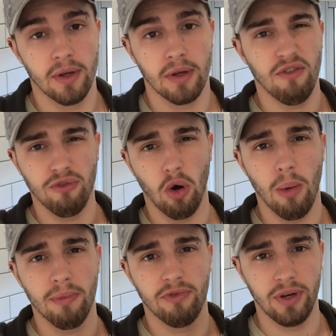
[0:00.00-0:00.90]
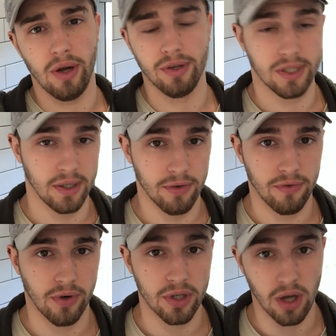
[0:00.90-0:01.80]
and then form venosa,
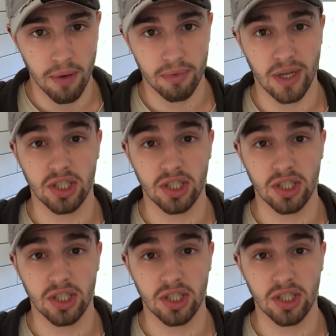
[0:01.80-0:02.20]
for example.